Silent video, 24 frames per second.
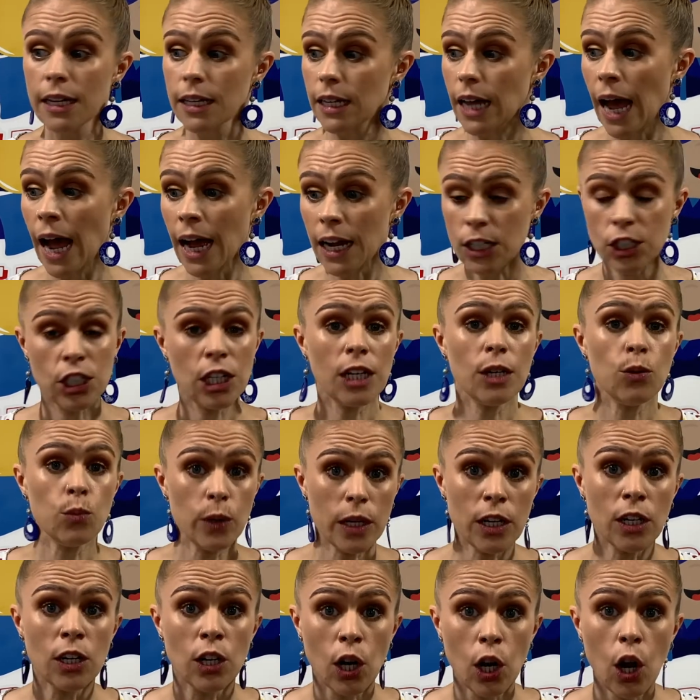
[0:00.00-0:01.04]
Actually, we
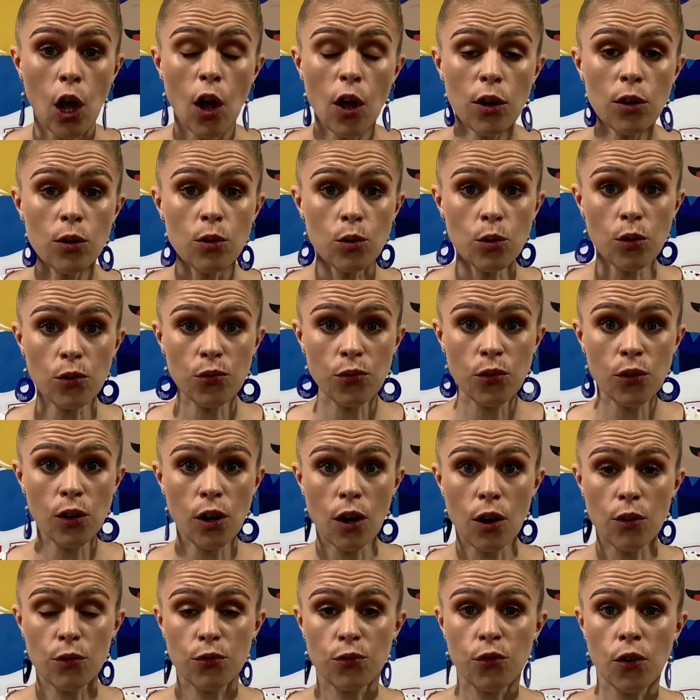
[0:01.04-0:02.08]
can learn an awful
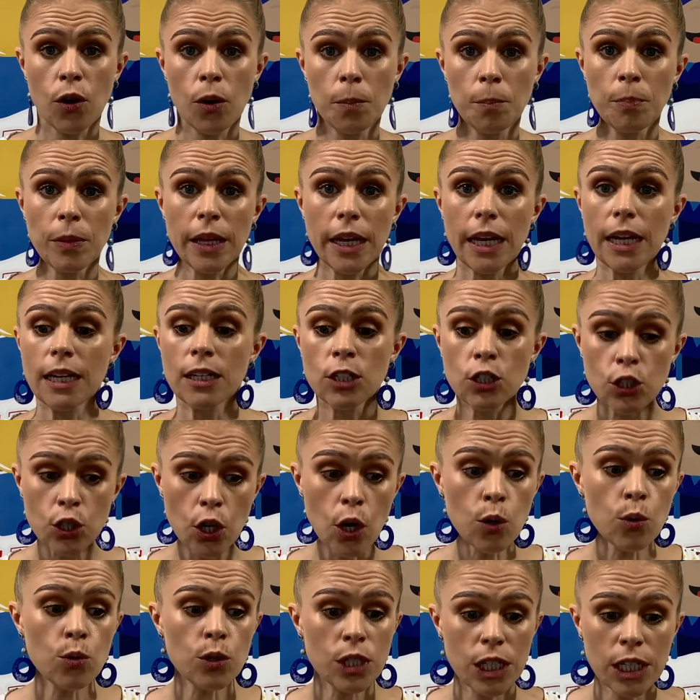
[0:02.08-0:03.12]
lot from
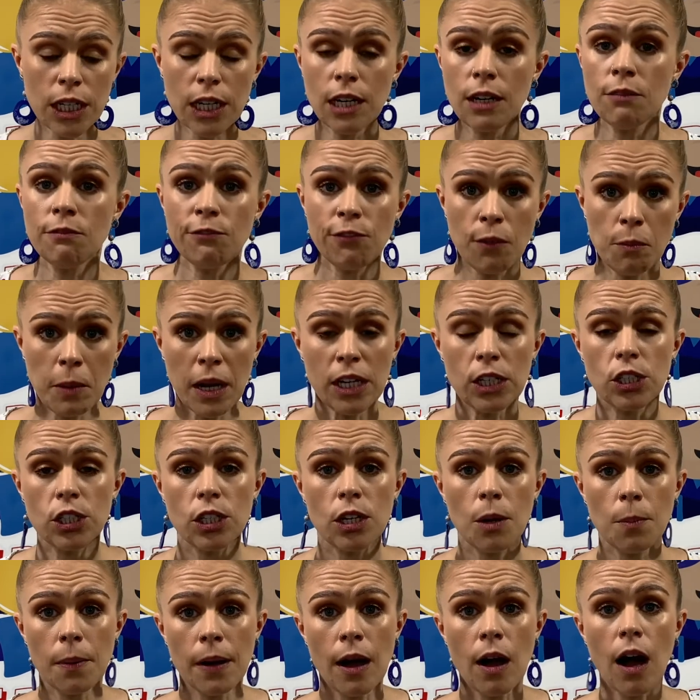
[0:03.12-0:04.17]
indulging in information
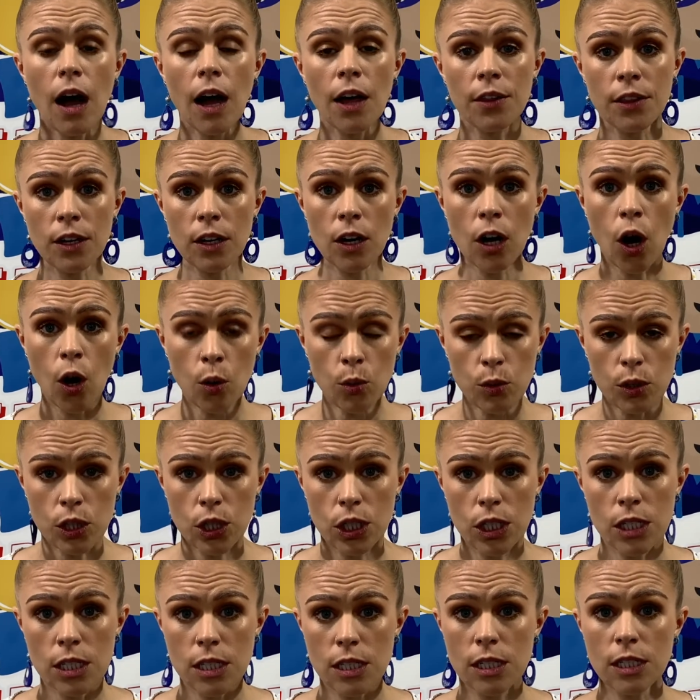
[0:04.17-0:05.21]
about other
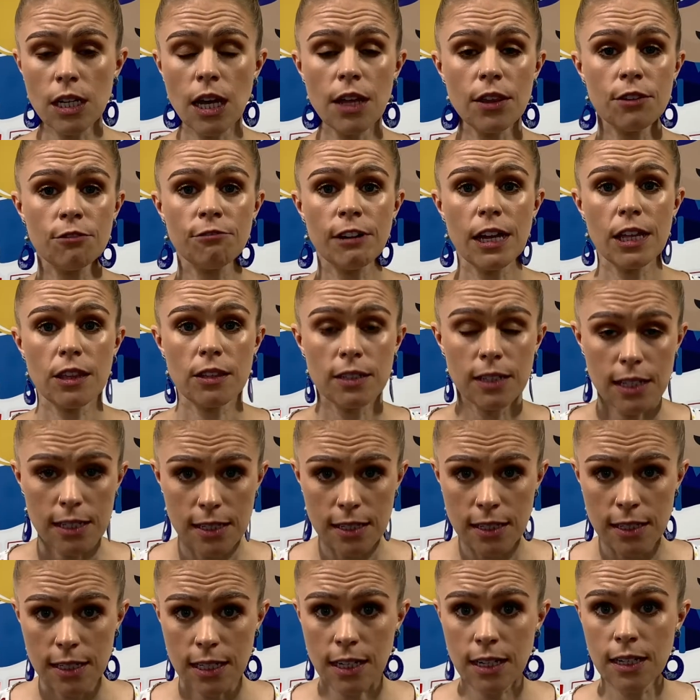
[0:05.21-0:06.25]
cultures and other
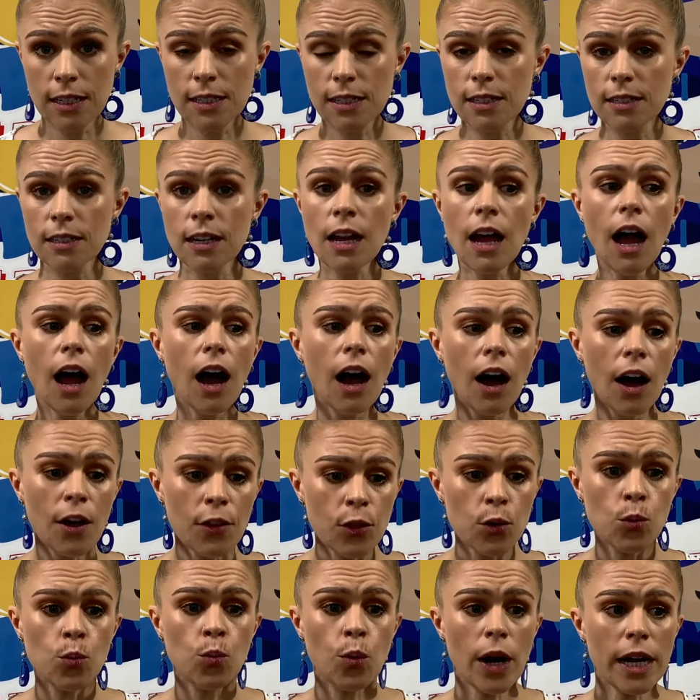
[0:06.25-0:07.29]
ethnicities and
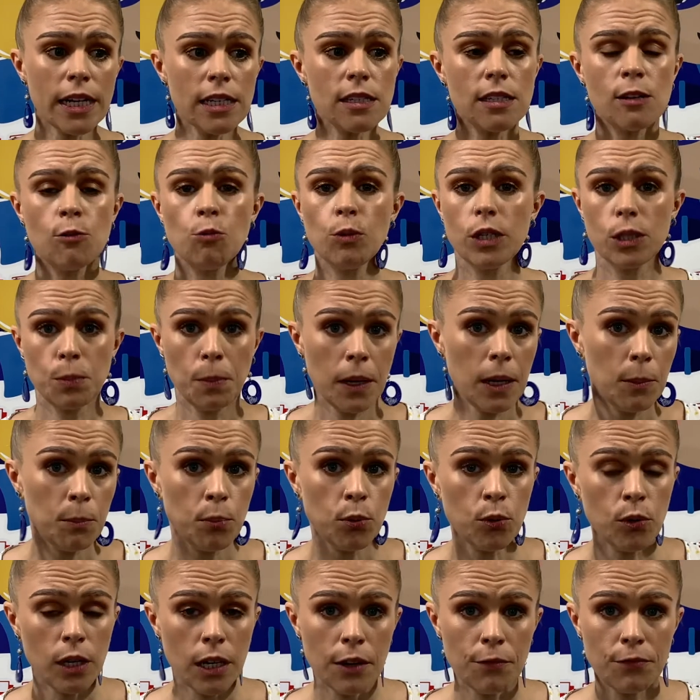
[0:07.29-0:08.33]
other ways in which people
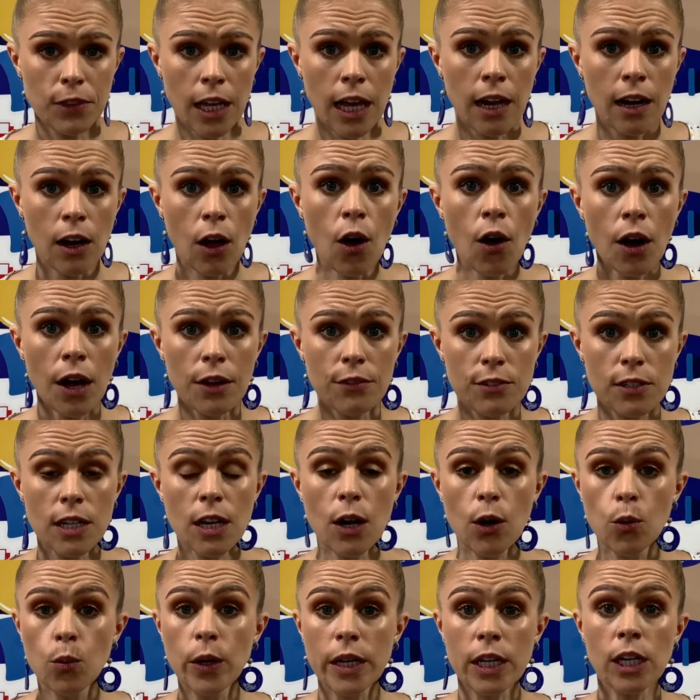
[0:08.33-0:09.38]
live their lives.
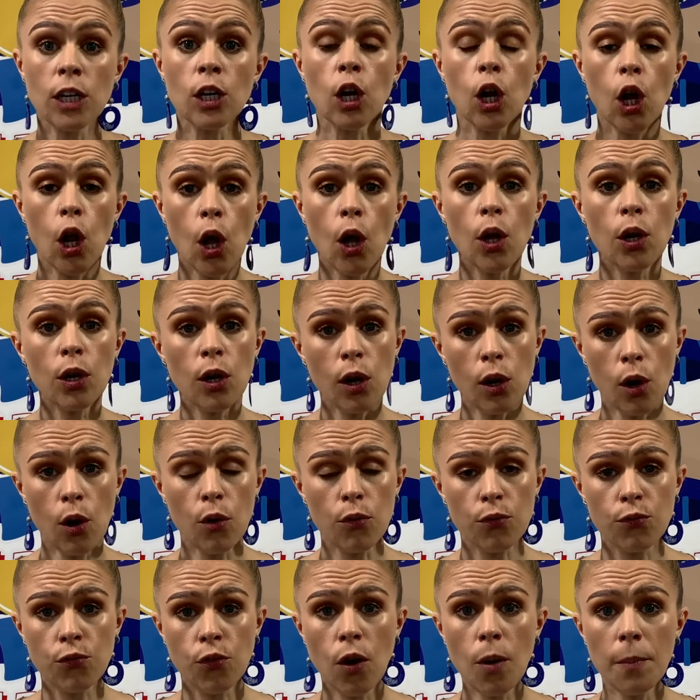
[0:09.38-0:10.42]
We can learn a lot
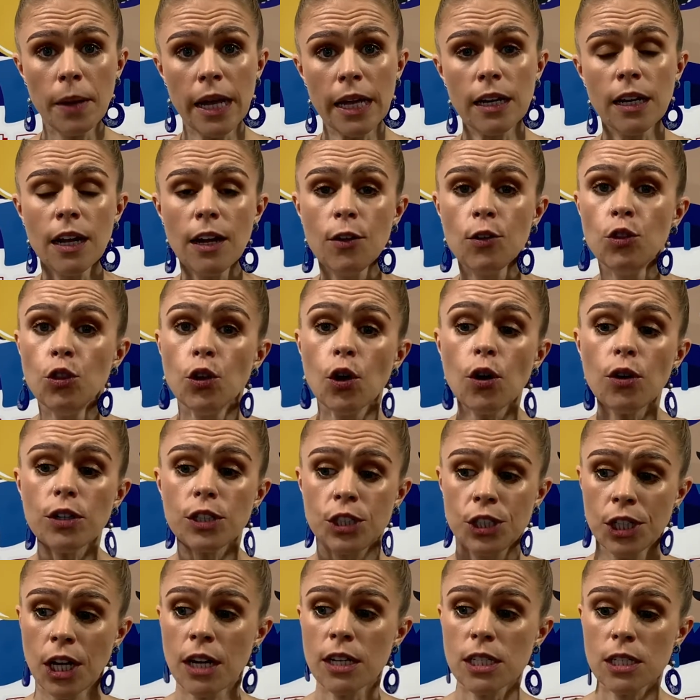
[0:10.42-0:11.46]
from it, not
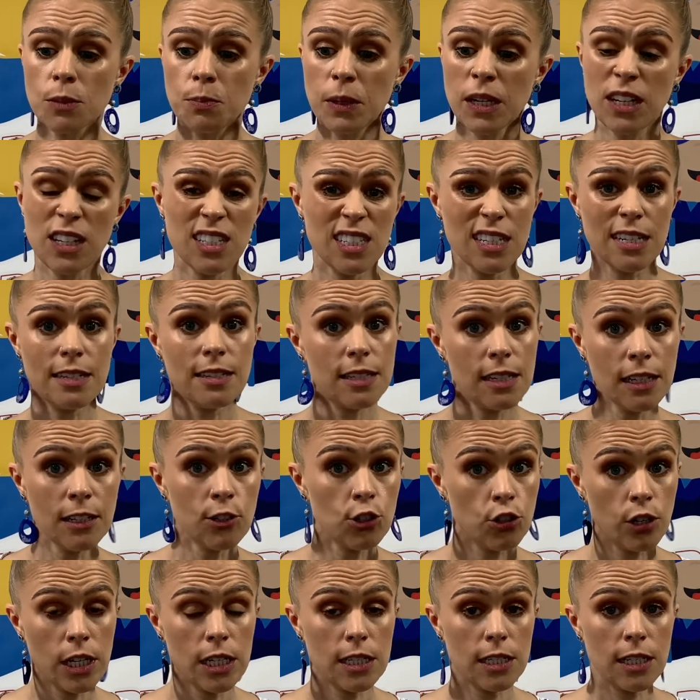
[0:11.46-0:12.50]
just because it's
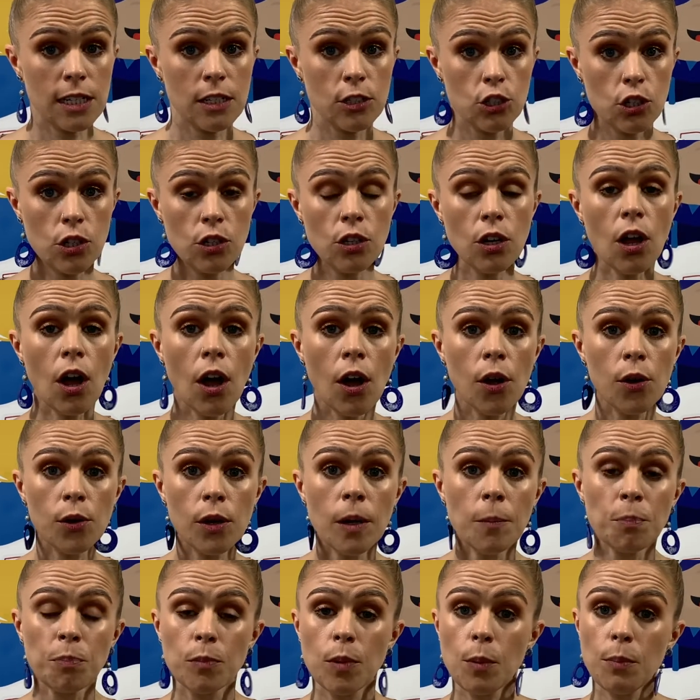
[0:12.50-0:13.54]
interesting to know,
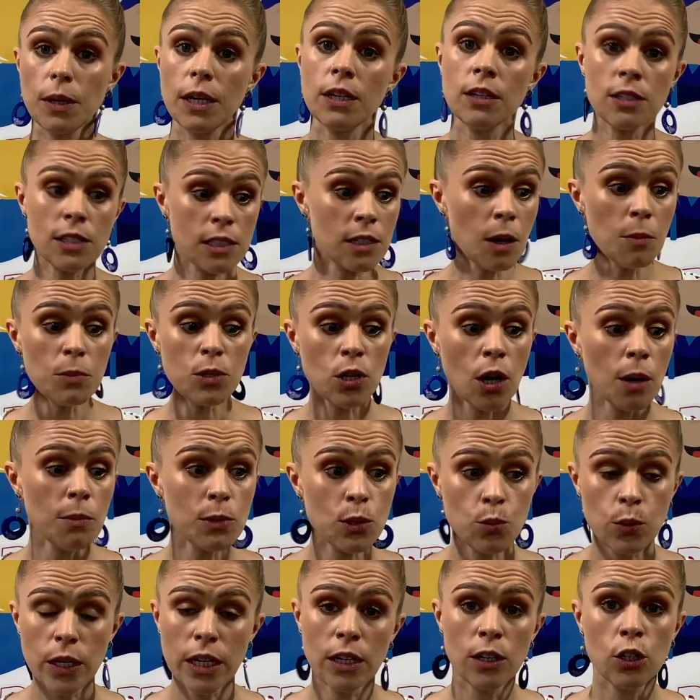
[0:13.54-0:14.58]
but because sometimes
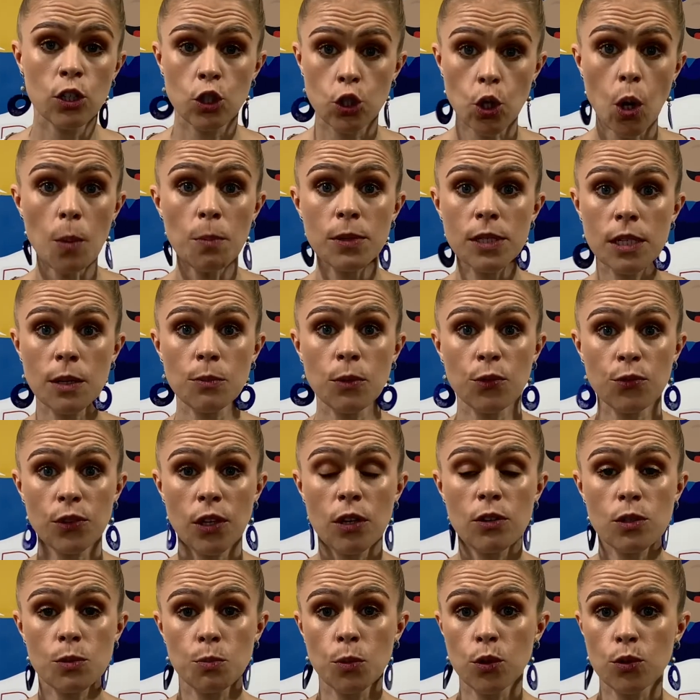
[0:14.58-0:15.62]
we can adopt some of
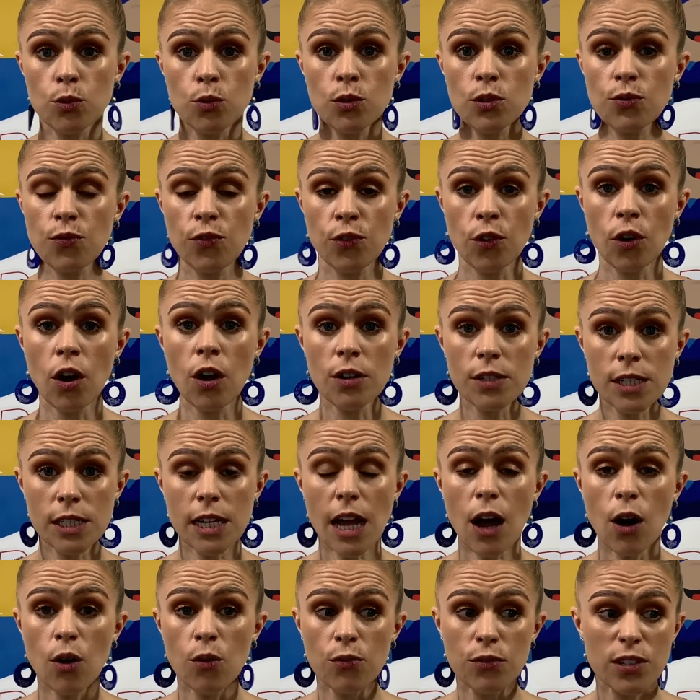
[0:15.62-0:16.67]
those models for
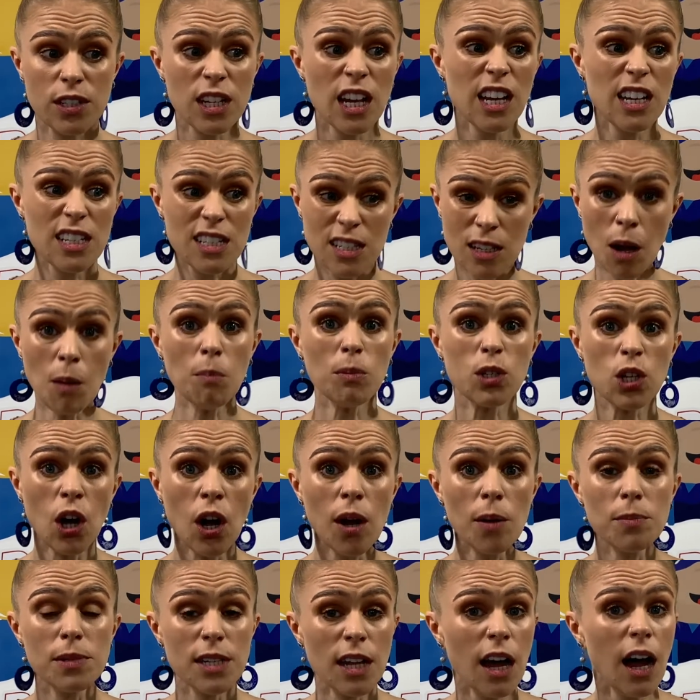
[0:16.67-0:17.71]
ourselves.
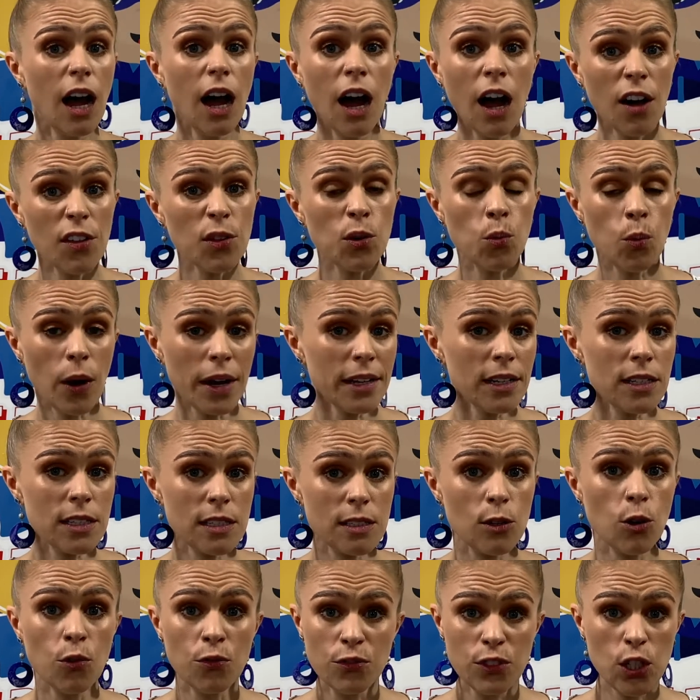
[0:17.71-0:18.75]
Sometimes other ways
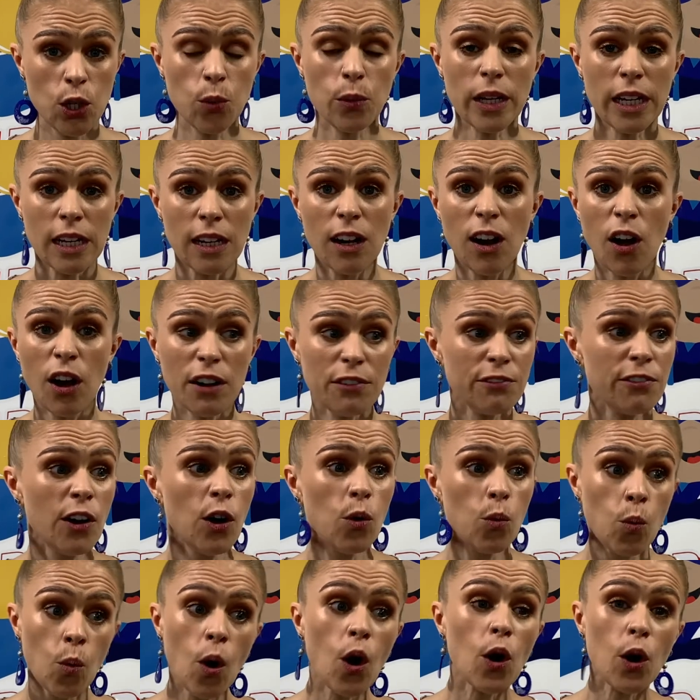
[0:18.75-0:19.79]
of doing life
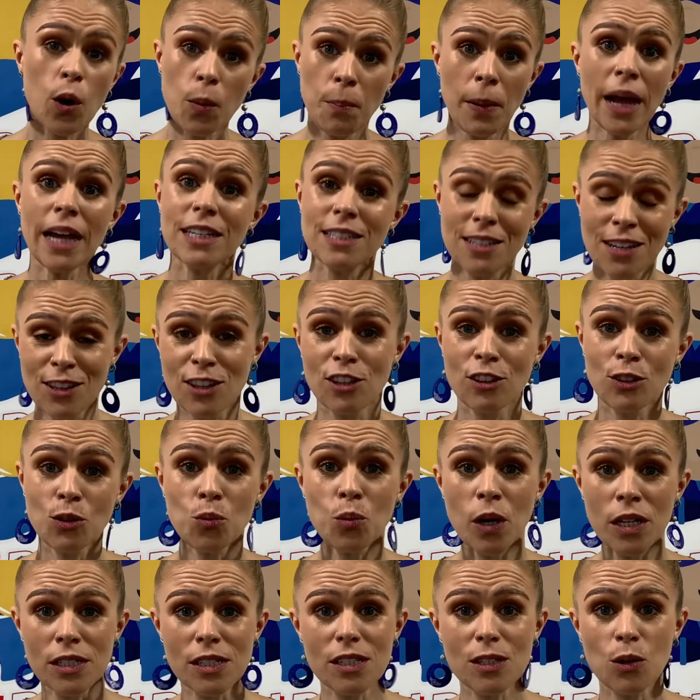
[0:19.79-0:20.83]
work better than the
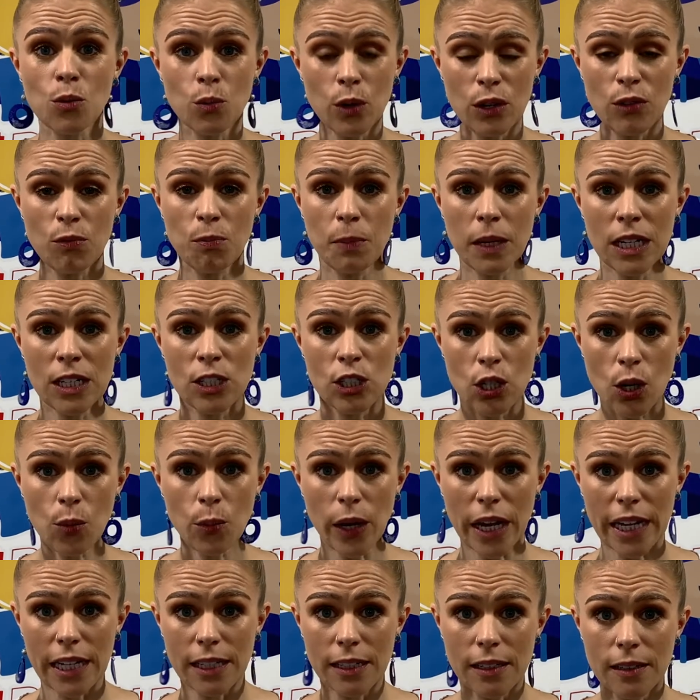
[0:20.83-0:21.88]
ones that we've been
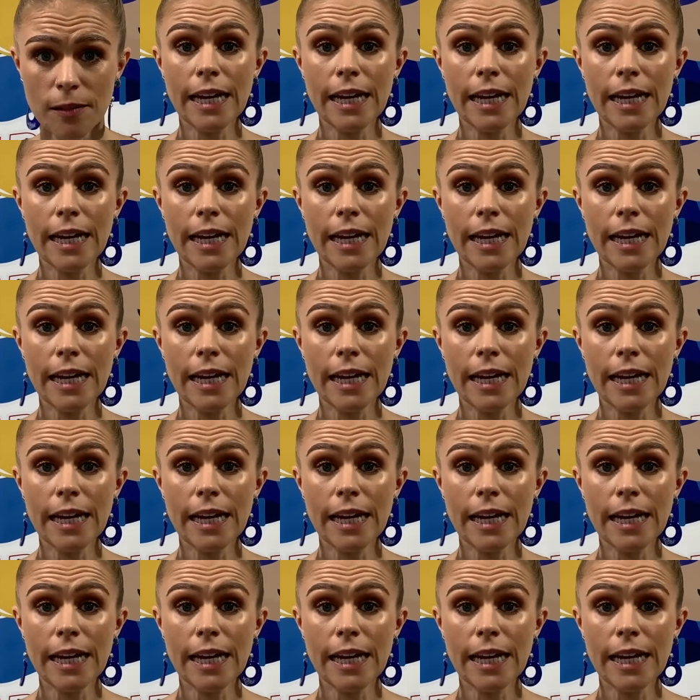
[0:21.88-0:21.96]
doing.